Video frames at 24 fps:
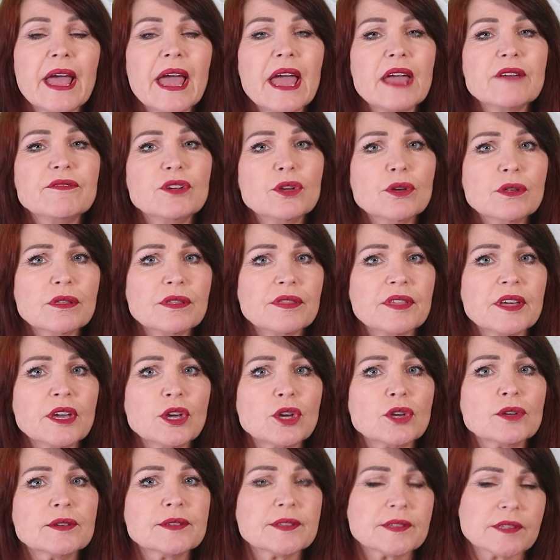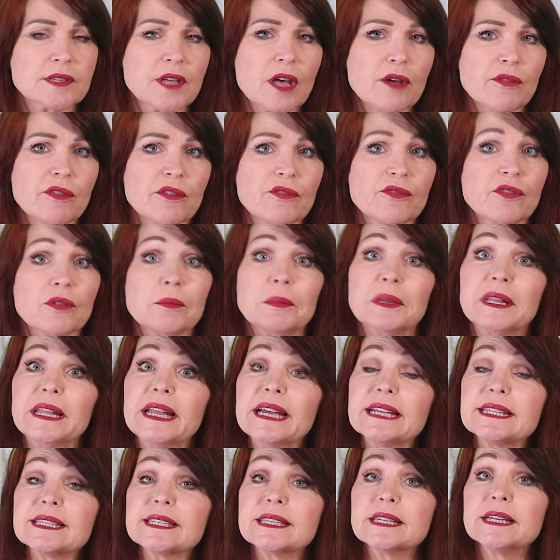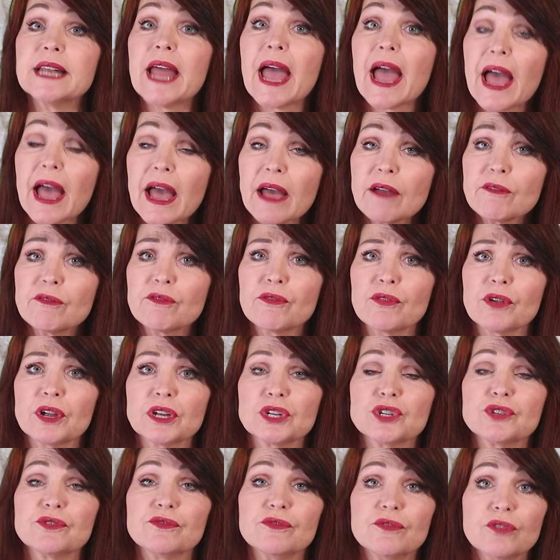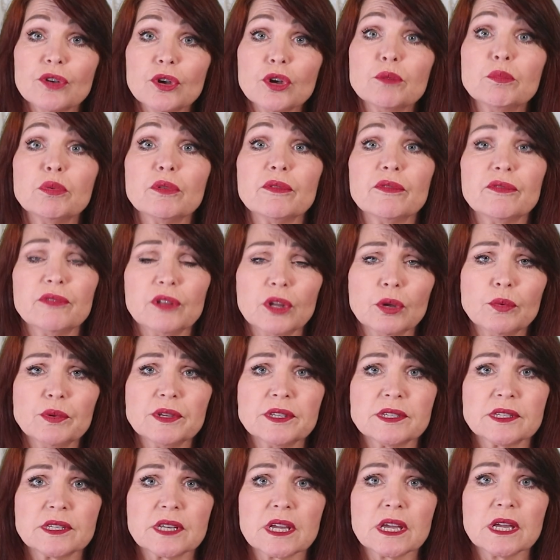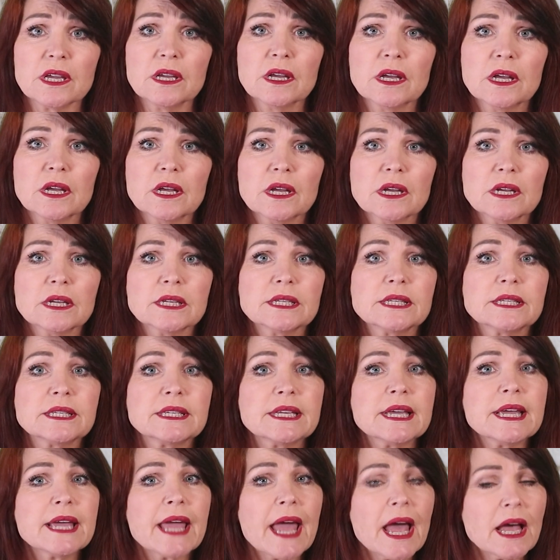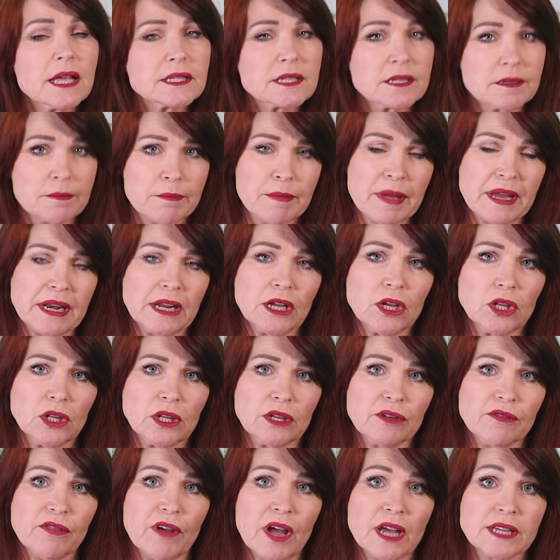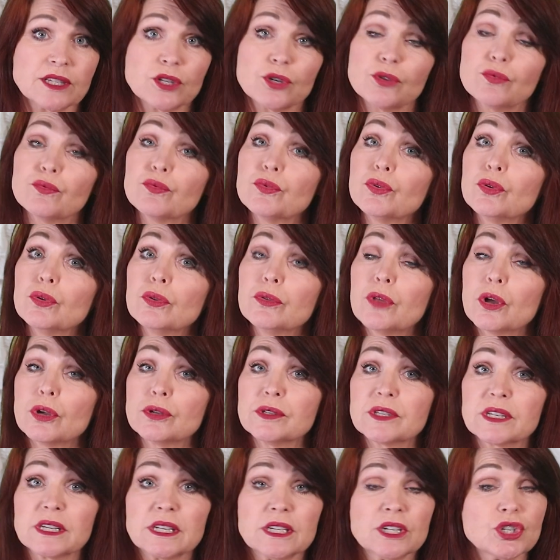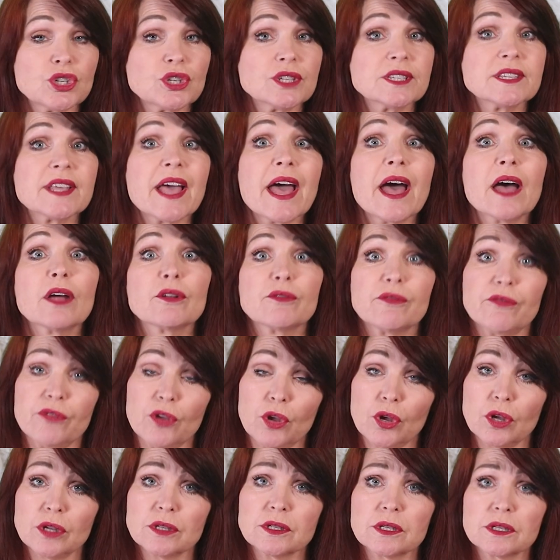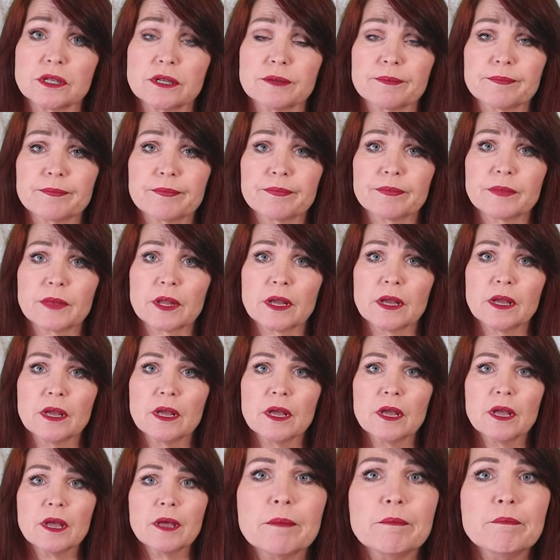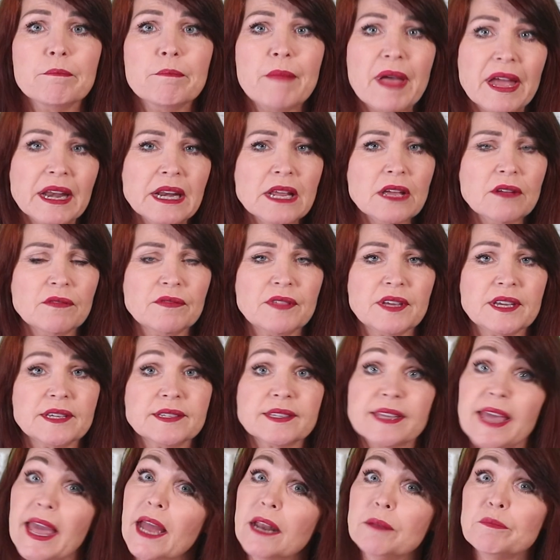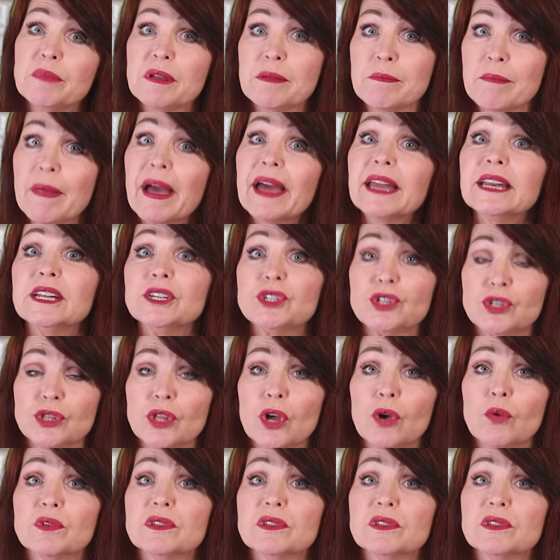If you think you suffer from less than average verbal fluency, seek out some medical advice to rule those conditions out first. Many of these can be managed though